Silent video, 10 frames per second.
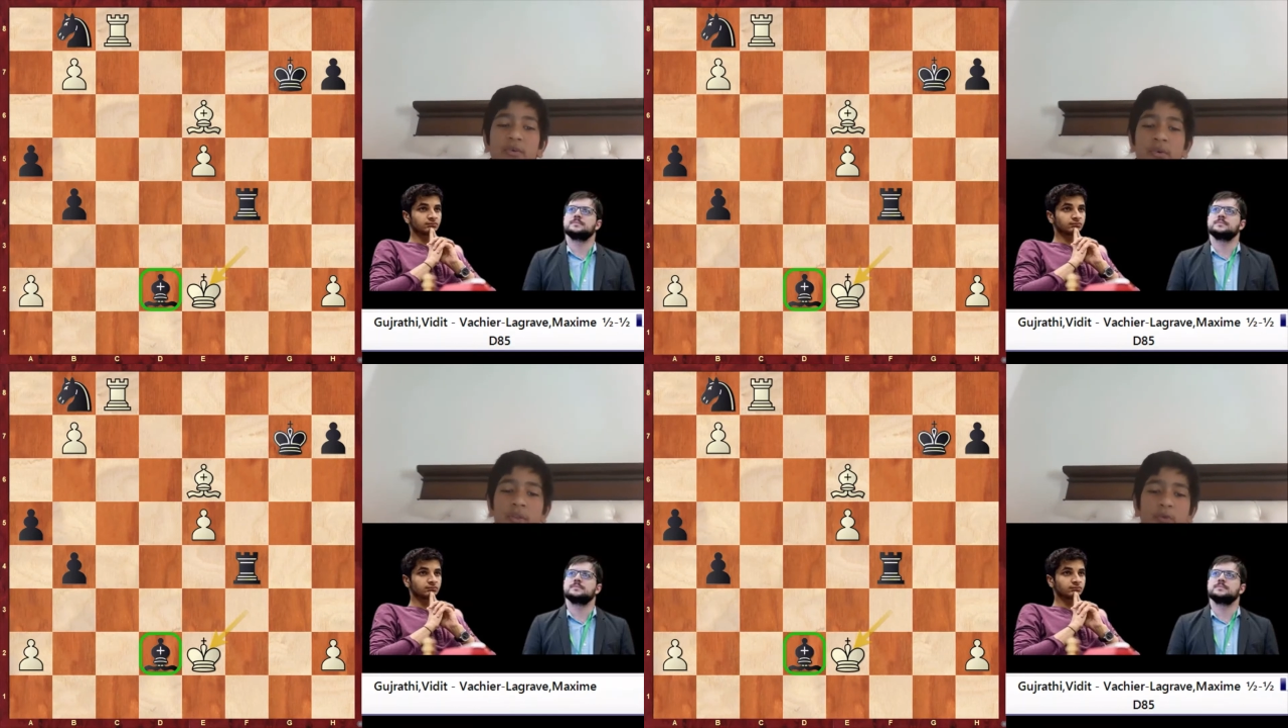
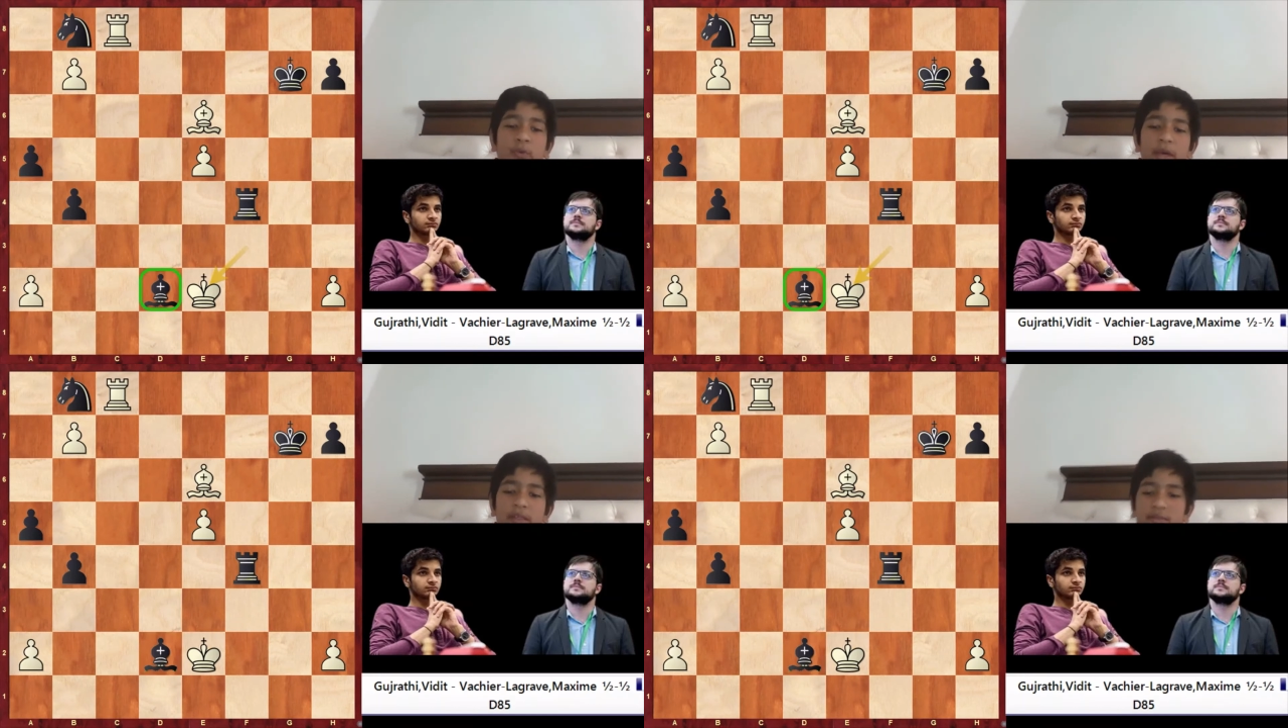good
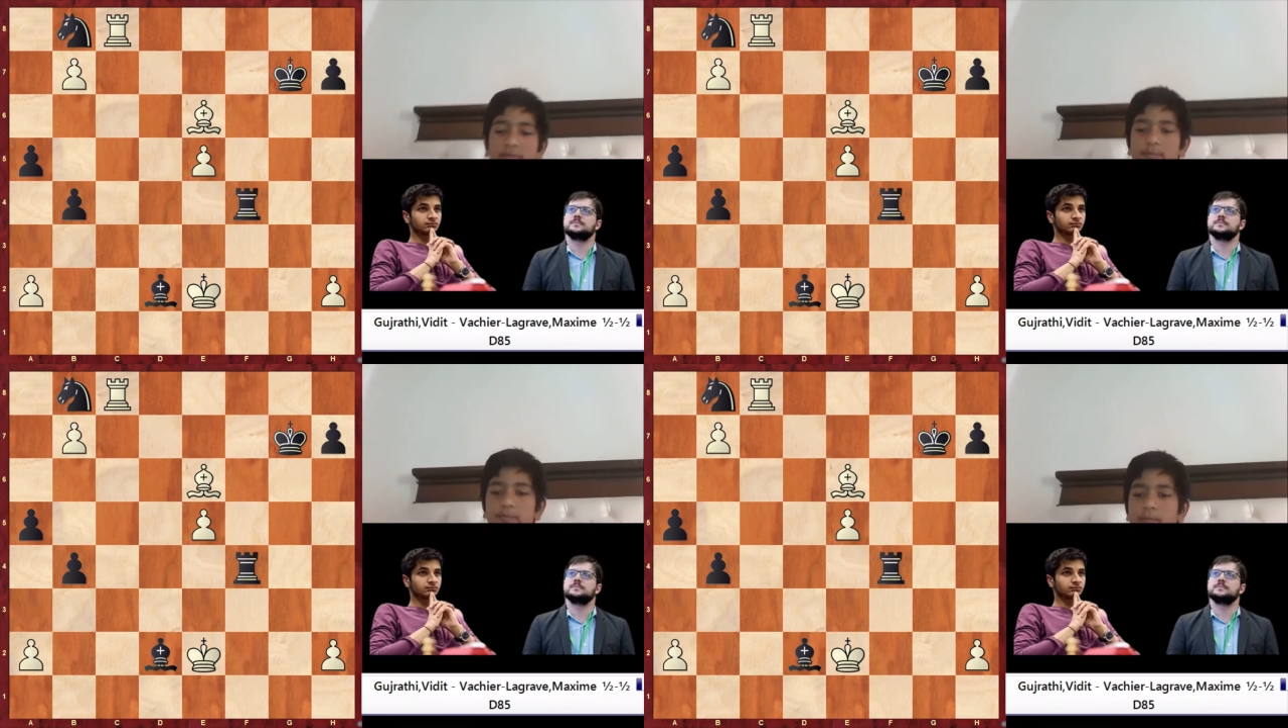squares.
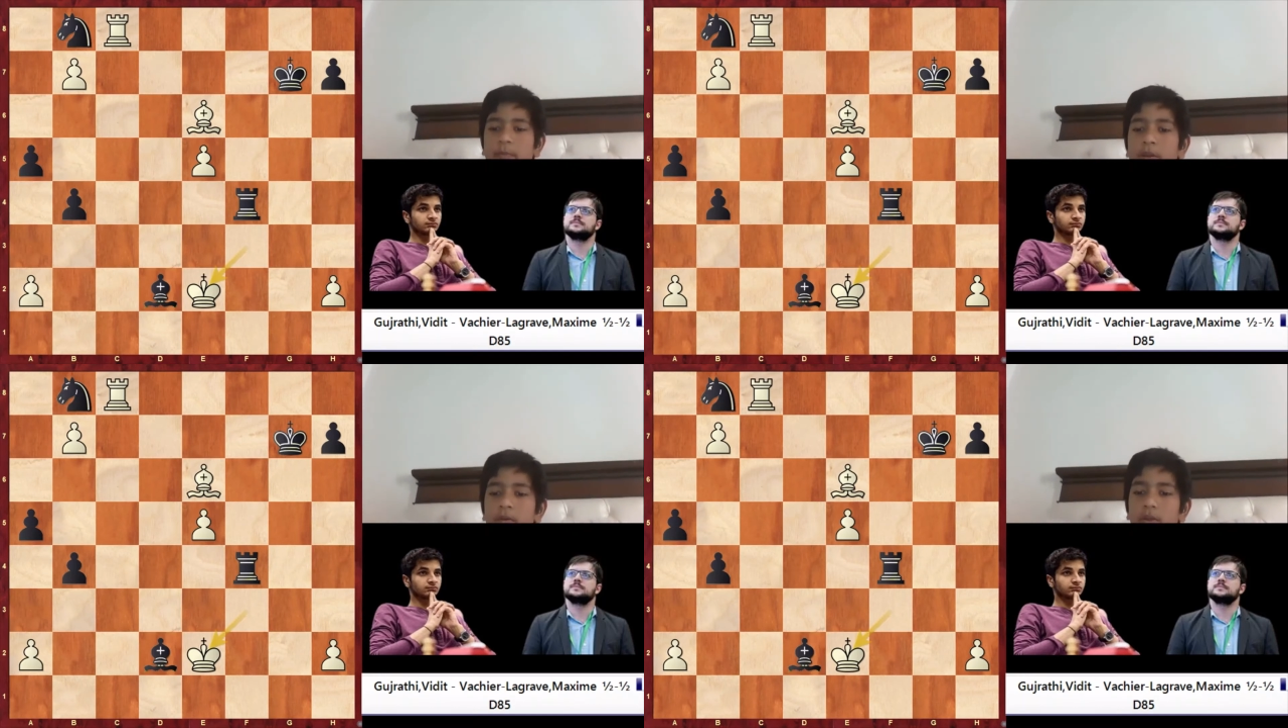
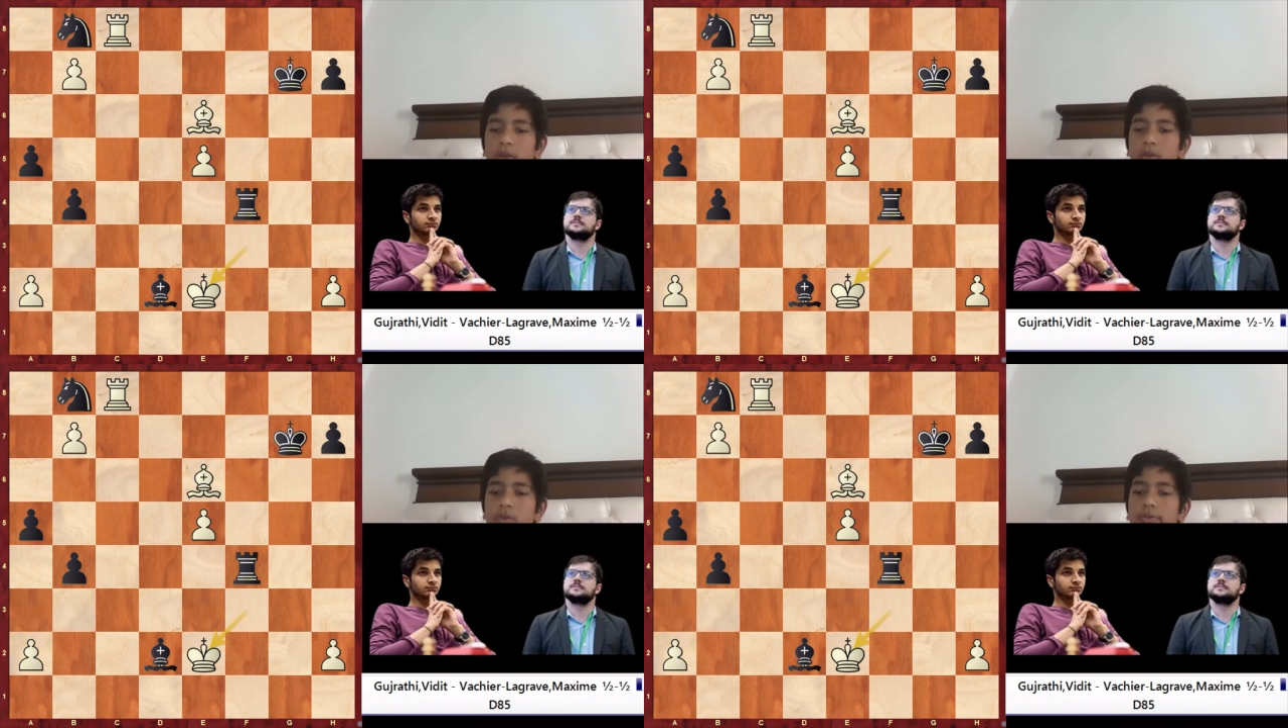
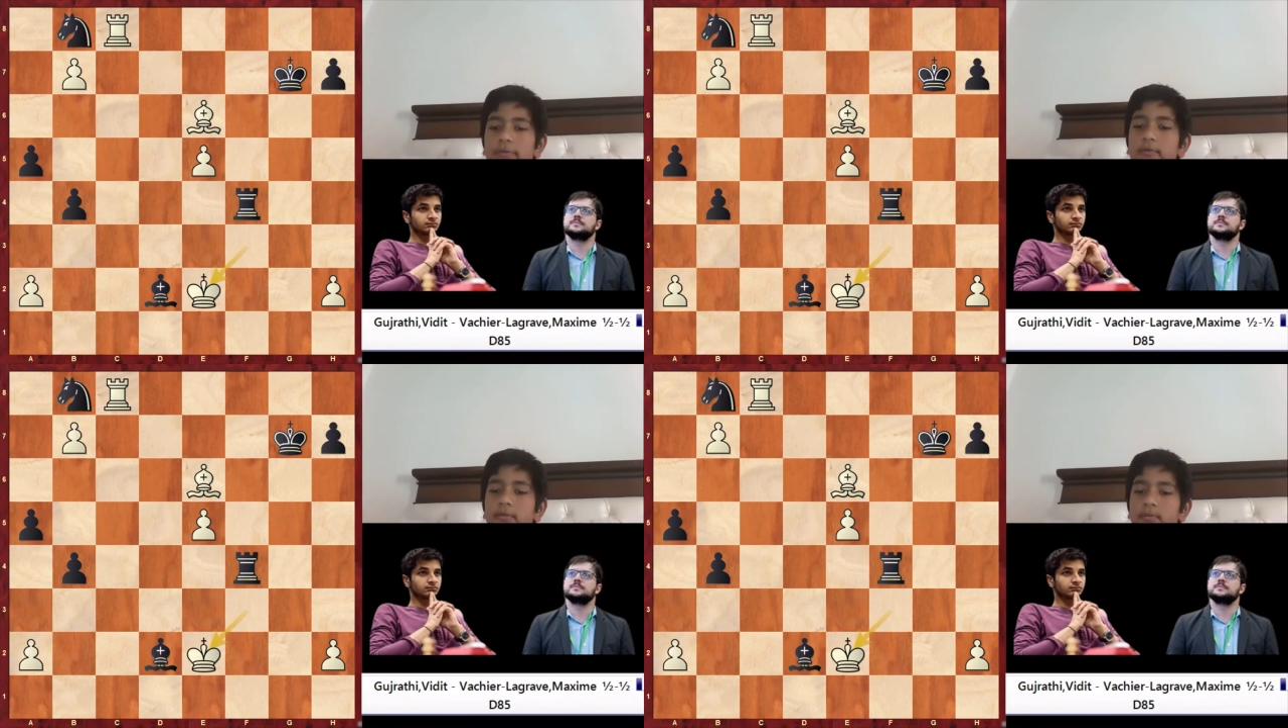
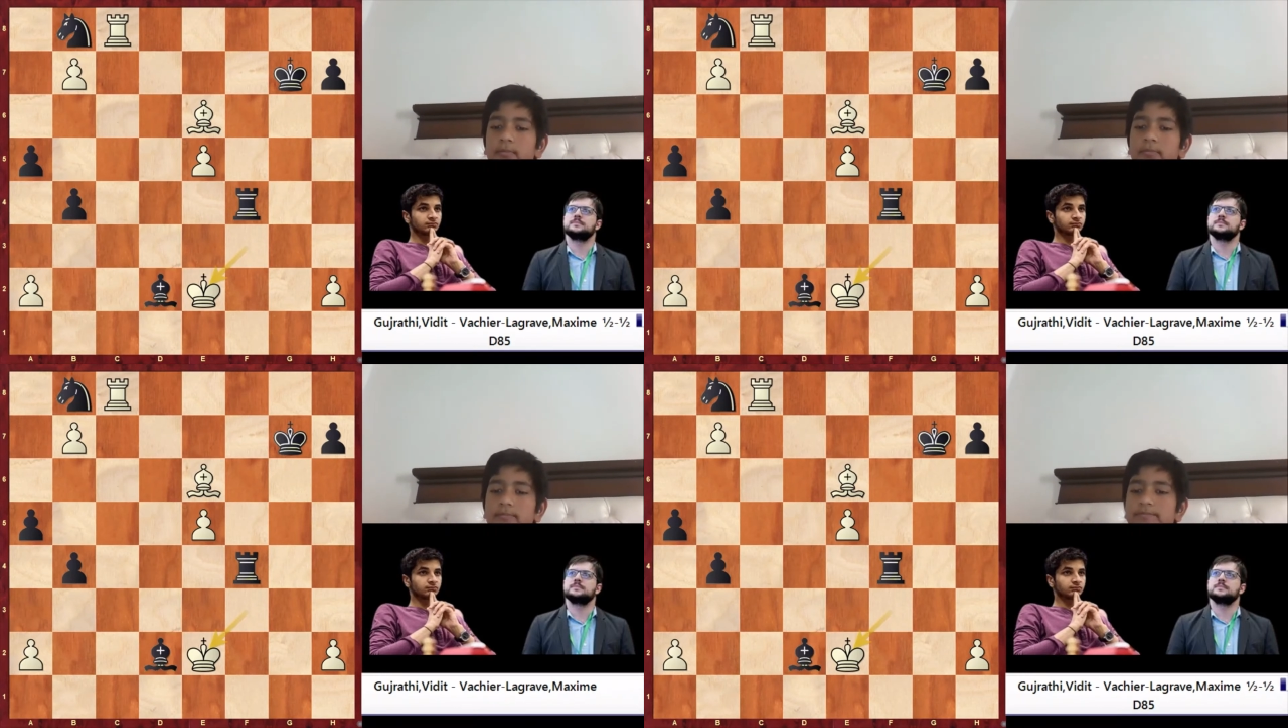So
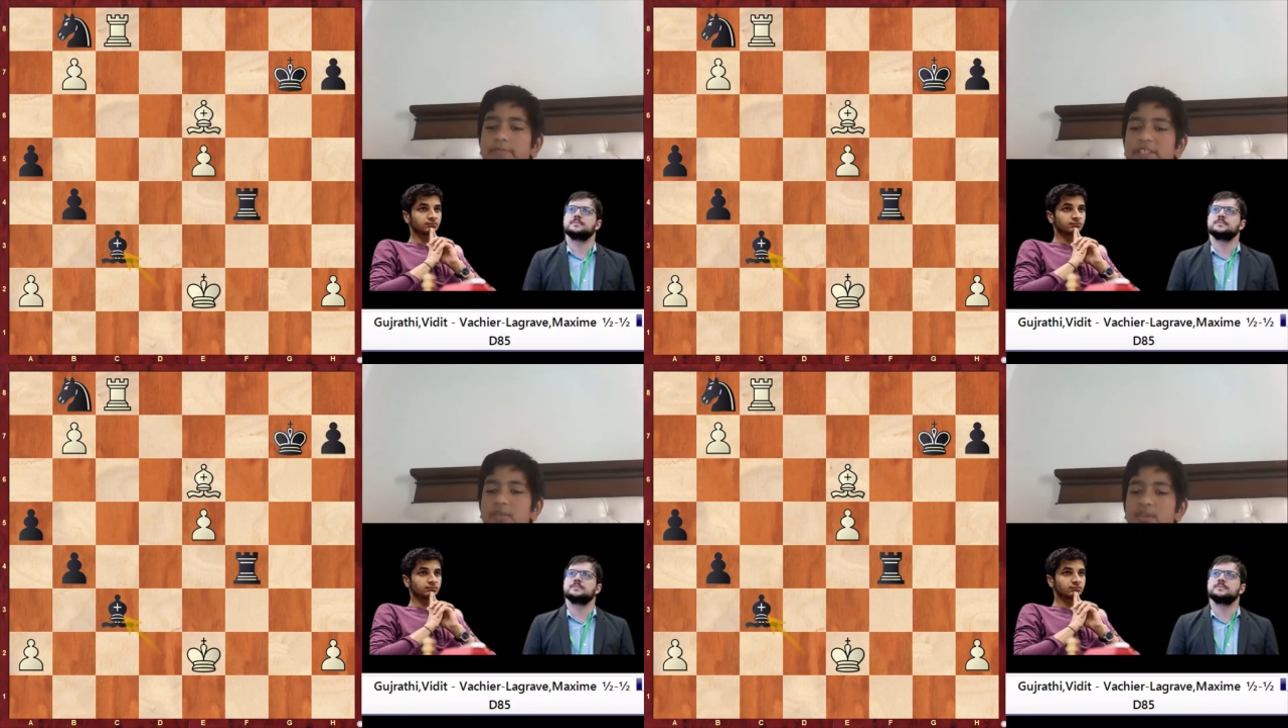bishop